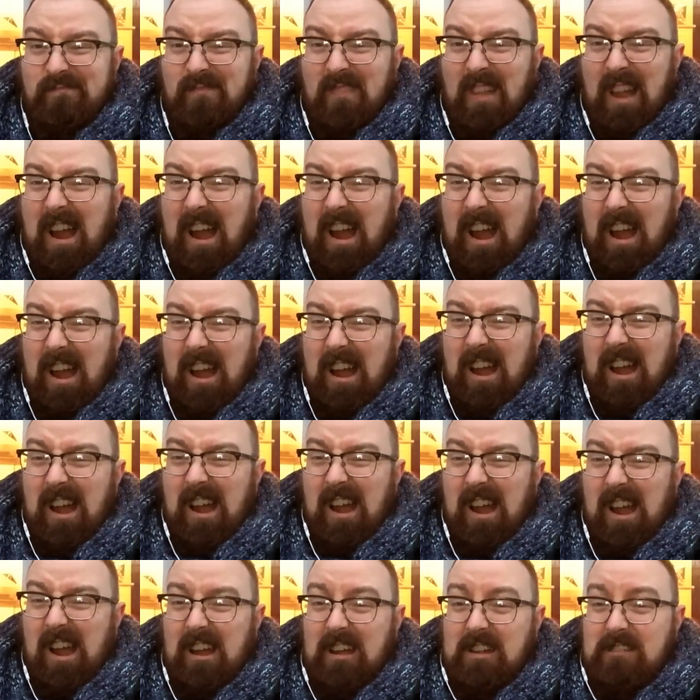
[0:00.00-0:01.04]

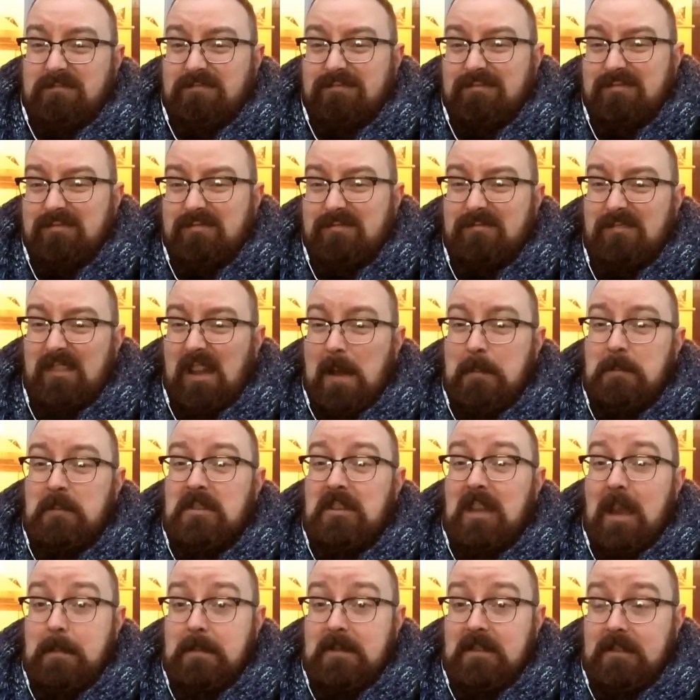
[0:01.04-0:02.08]
Ah, I'm
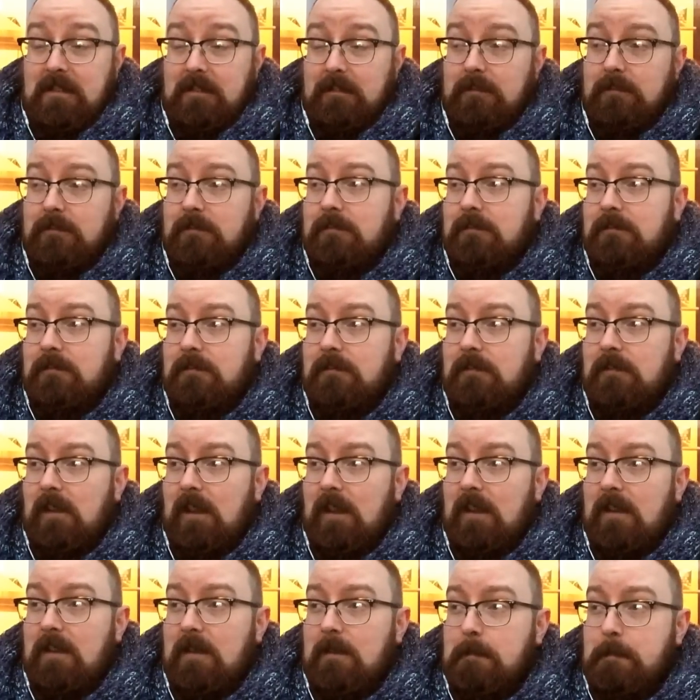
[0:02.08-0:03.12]
sceptical.
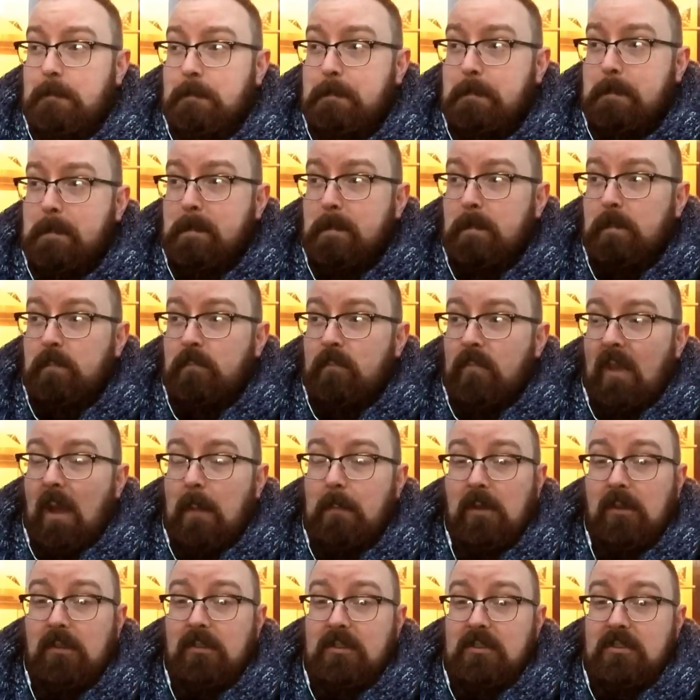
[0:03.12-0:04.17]
Um, I'm
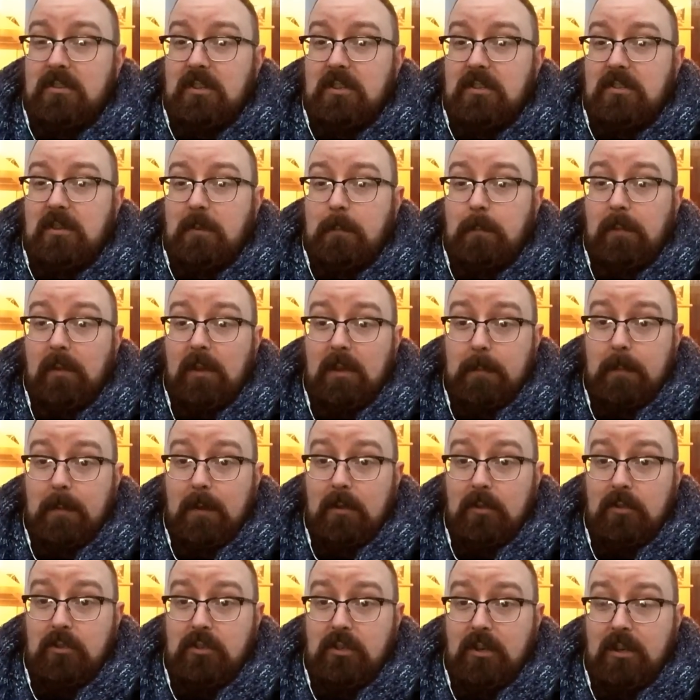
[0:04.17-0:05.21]
not going to say it's complete
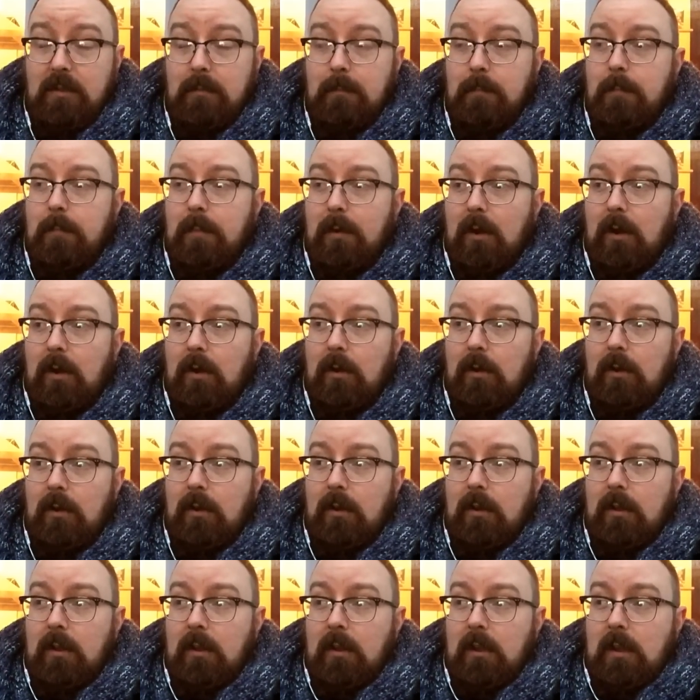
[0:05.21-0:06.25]
bullshit, but
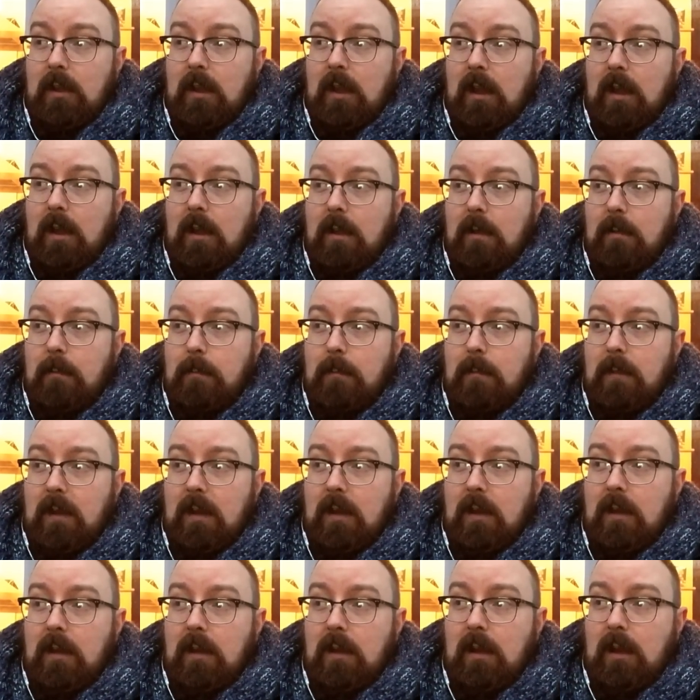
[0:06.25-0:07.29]
um,
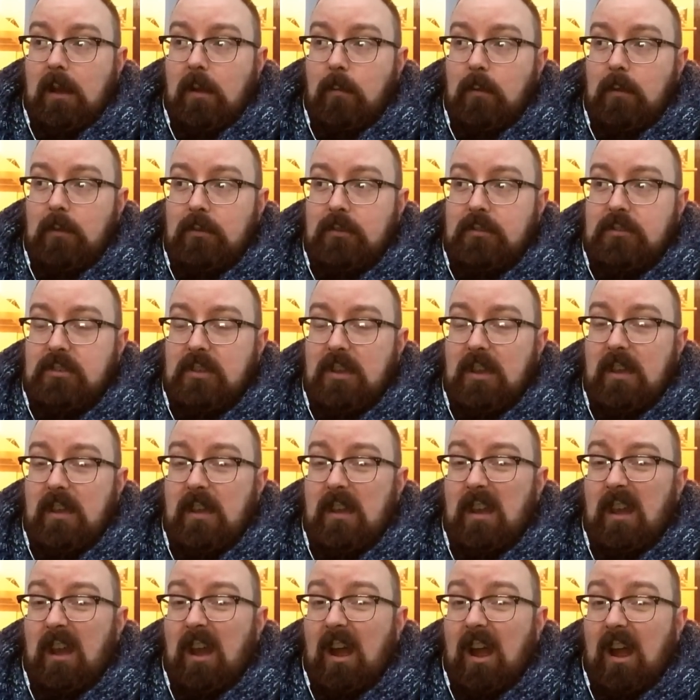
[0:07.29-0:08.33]
I will say
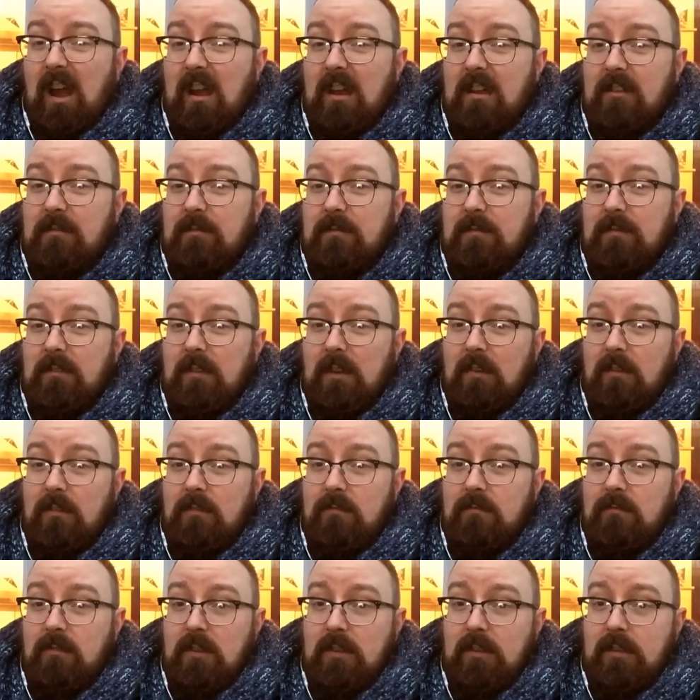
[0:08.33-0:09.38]
I've not
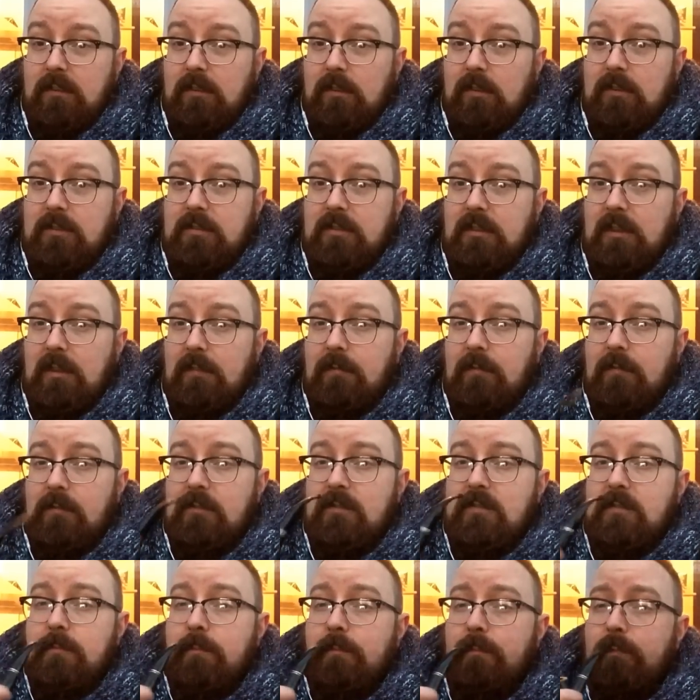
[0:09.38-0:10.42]
really noticed a
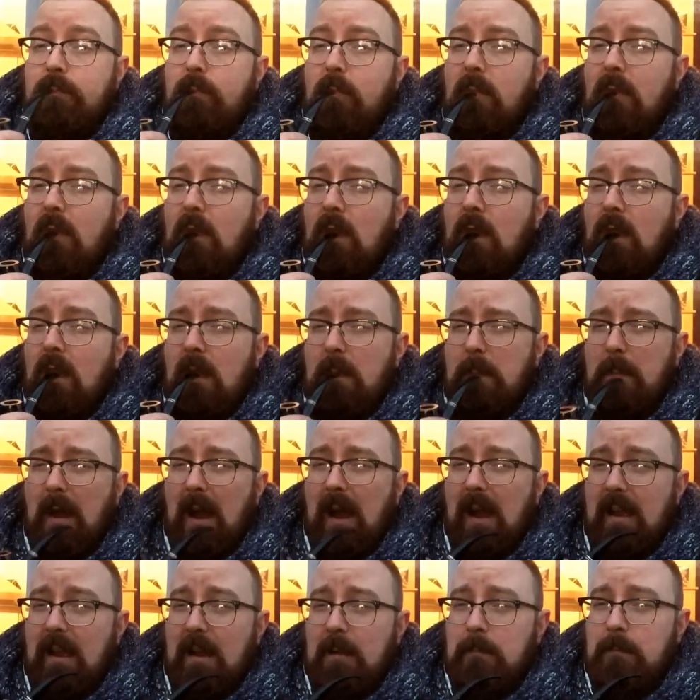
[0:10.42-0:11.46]
difference. But
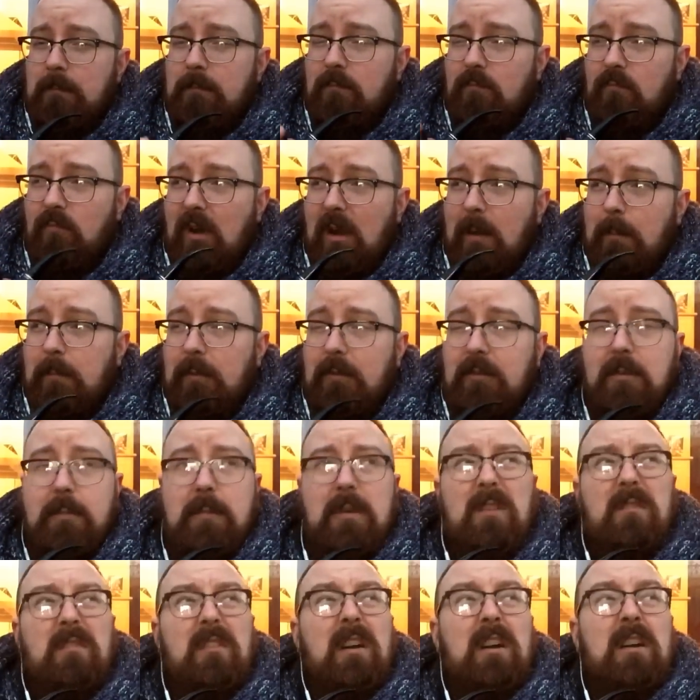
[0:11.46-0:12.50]
I am rambling a
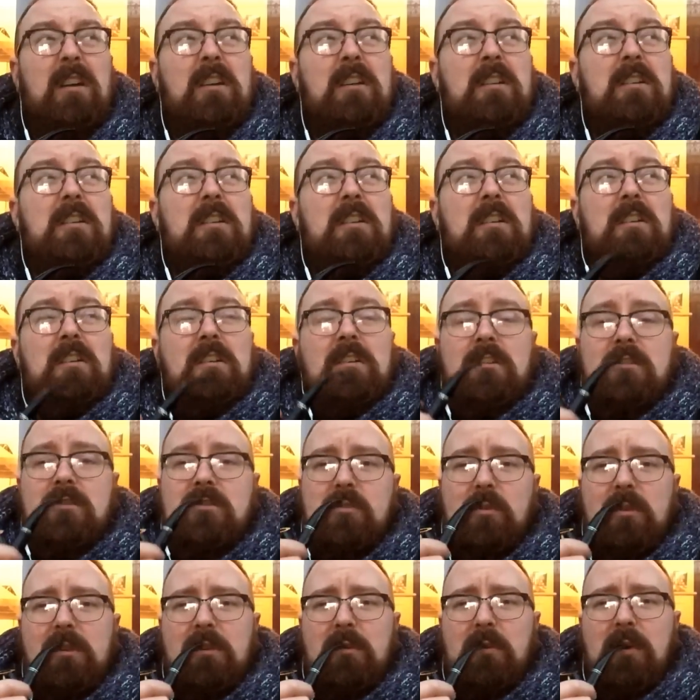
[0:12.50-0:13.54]
bit there.
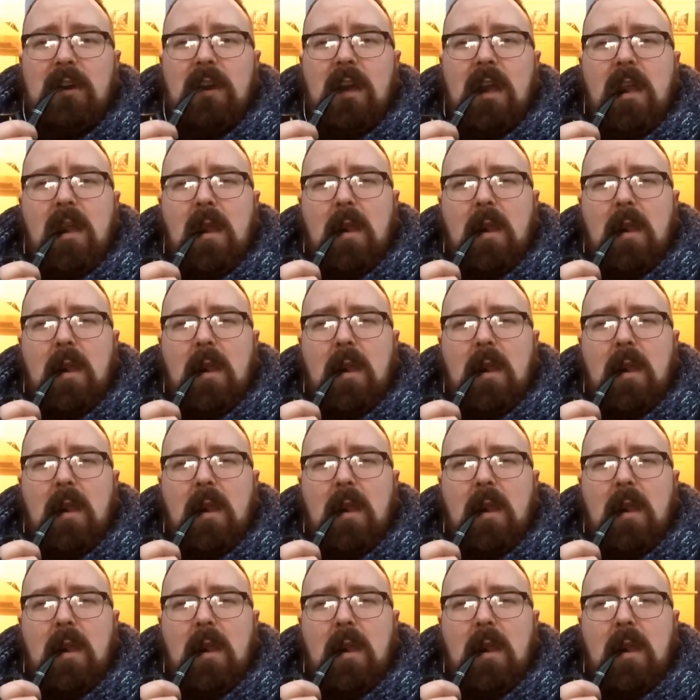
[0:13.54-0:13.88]
So, anyway,